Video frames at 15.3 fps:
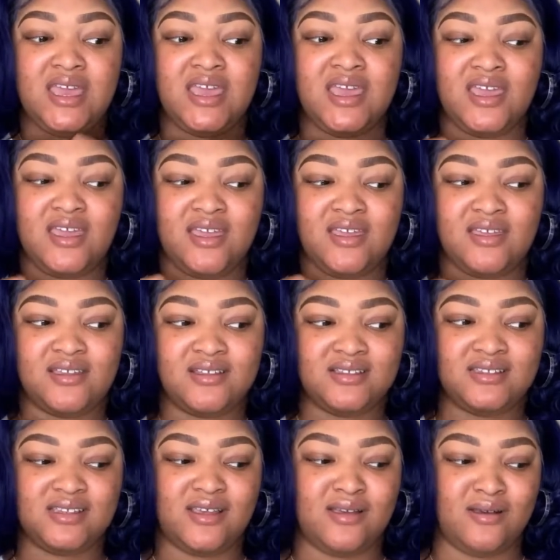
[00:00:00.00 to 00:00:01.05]

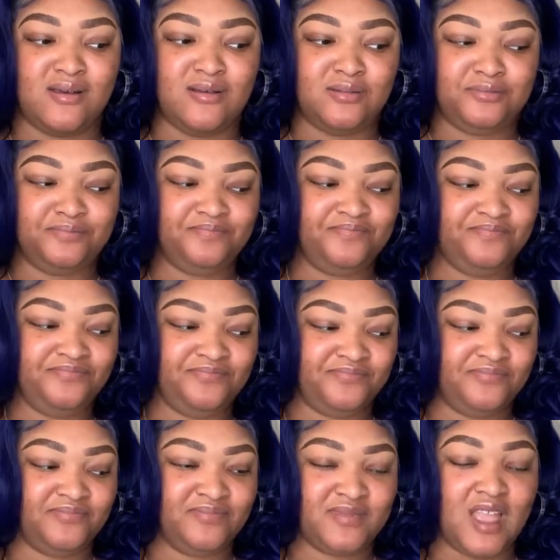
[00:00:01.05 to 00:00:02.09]
and
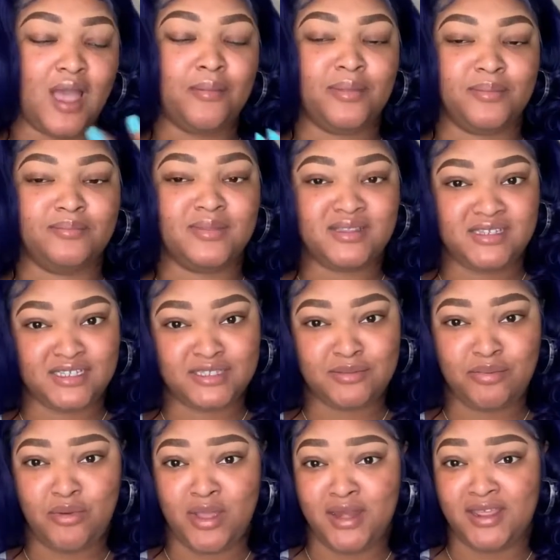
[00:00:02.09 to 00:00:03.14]
I'm
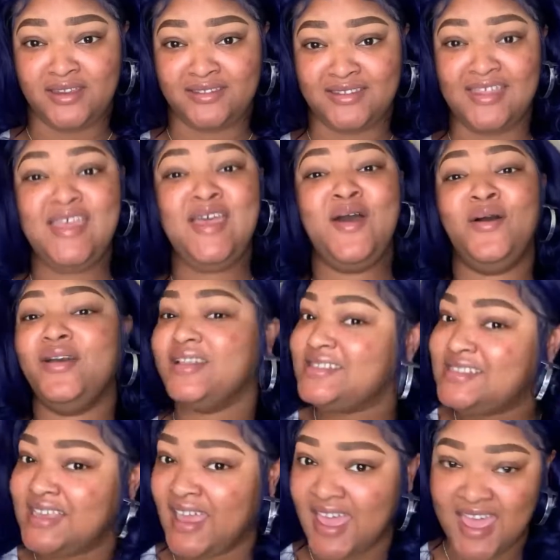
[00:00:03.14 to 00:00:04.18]
disappointed,
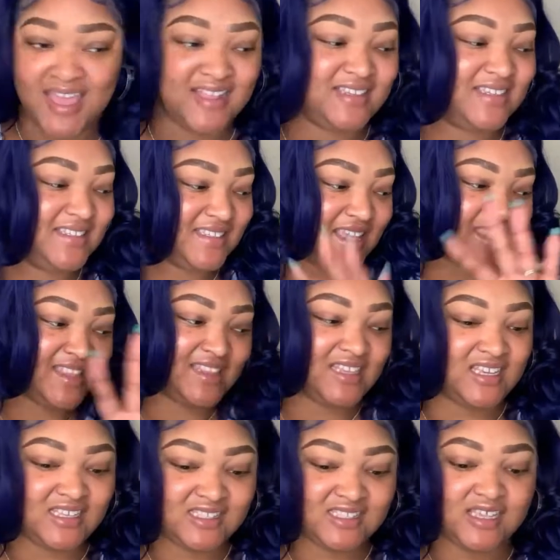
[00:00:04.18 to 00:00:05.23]
okay, to say the
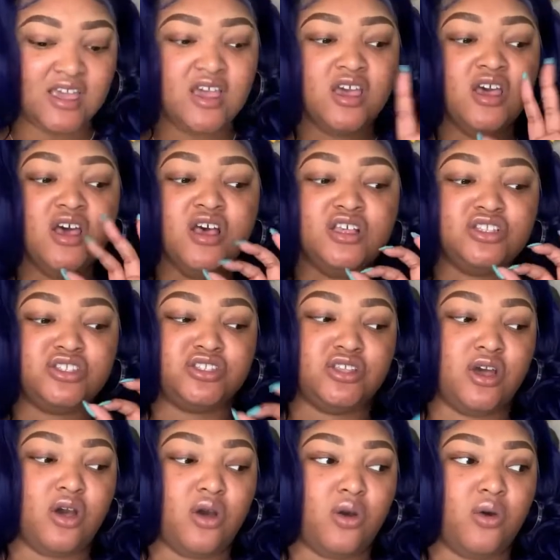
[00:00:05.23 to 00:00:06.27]
least.
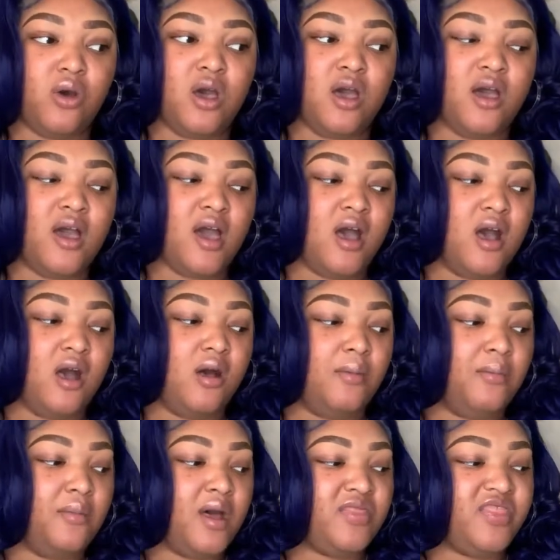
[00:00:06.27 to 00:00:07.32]
So
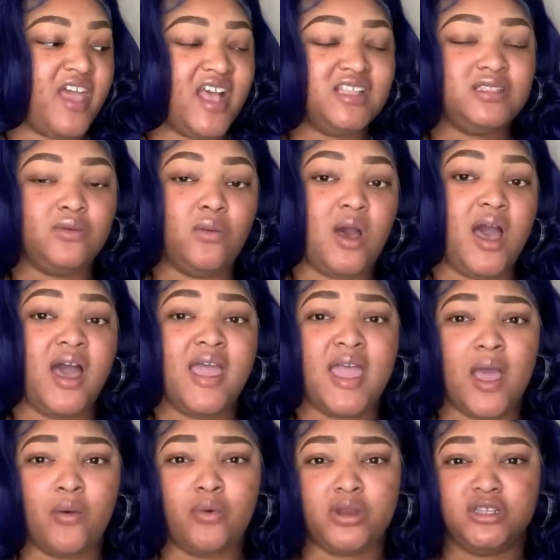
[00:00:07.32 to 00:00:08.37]
that's why
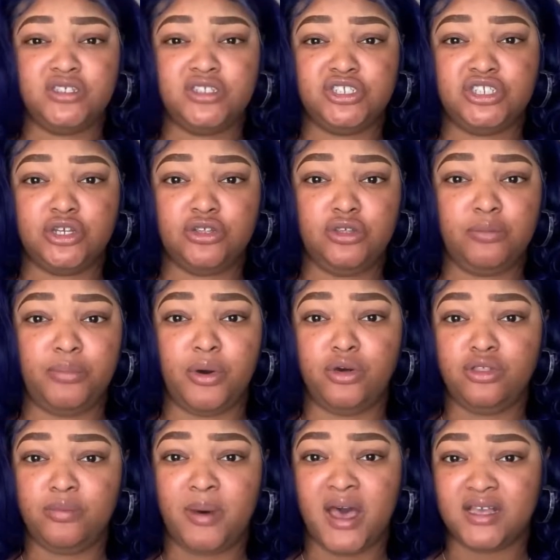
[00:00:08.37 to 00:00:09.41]
I wanted to show you
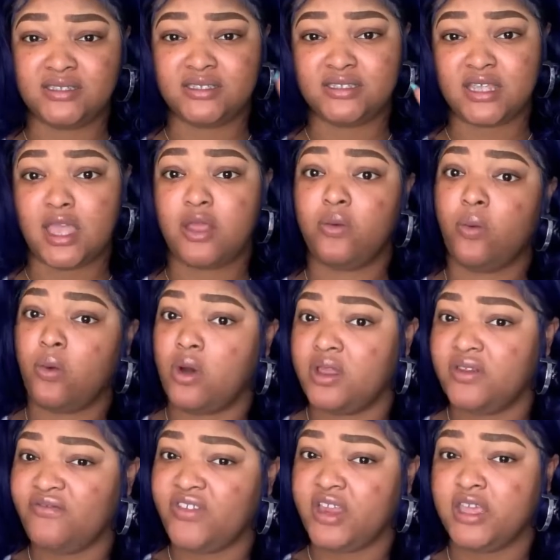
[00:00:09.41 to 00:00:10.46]
both boxes in
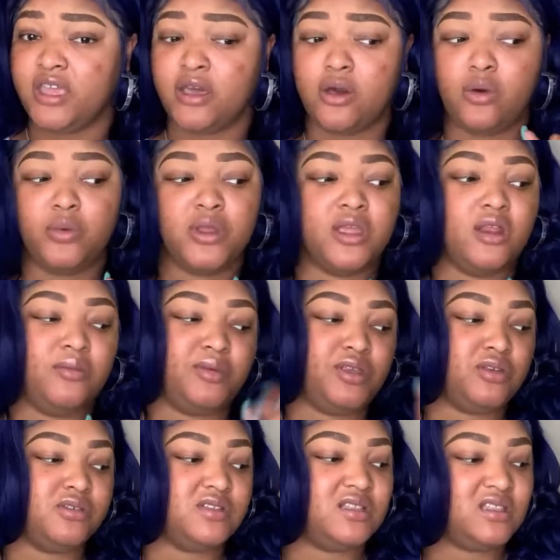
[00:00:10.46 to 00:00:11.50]
one video. We're gonna be
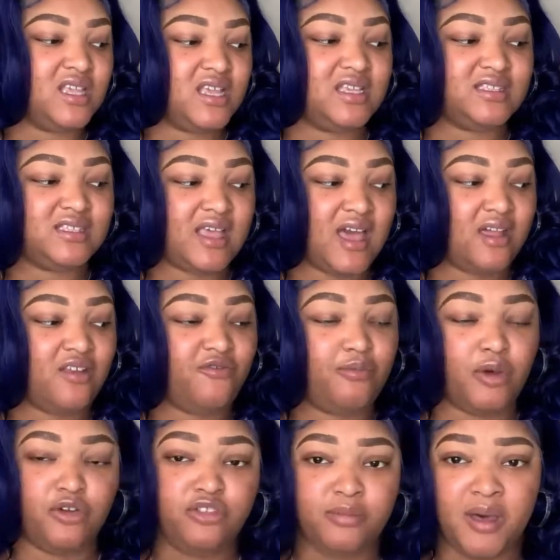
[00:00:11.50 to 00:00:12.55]
using things out of
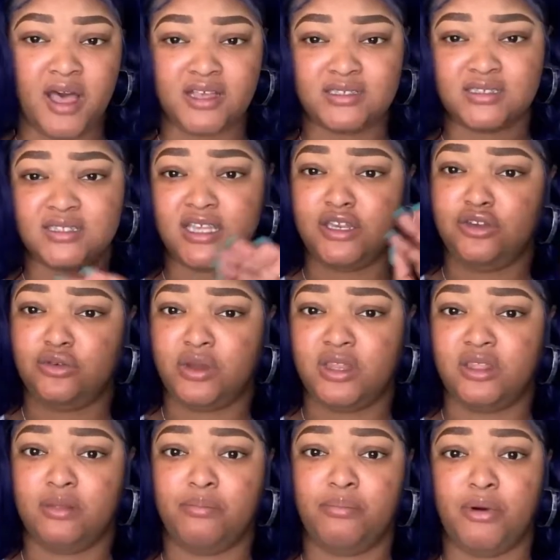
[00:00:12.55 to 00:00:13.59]
both boxes and
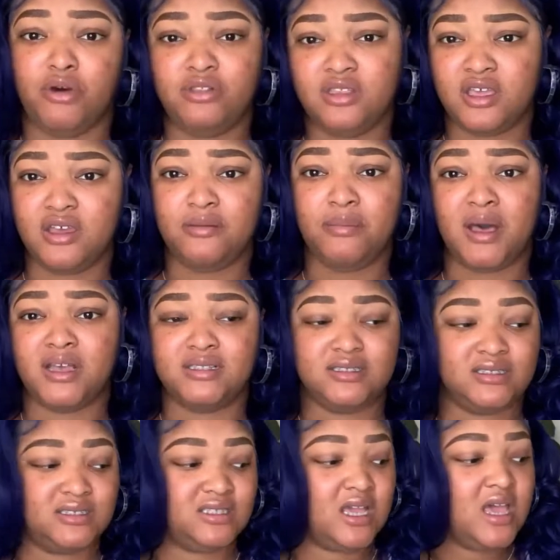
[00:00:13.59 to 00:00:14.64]
doing both
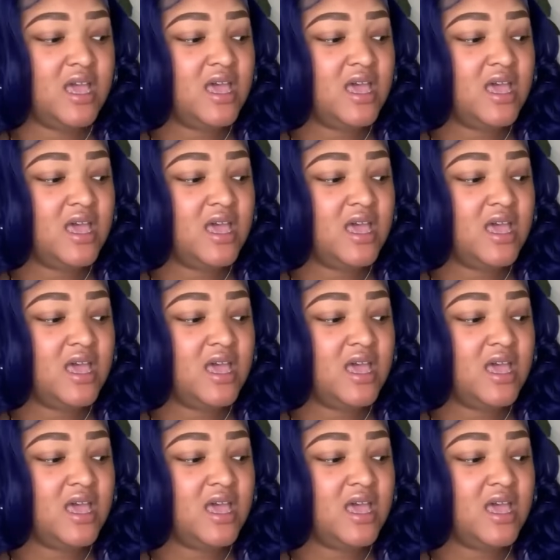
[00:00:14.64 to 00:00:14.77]
unboxings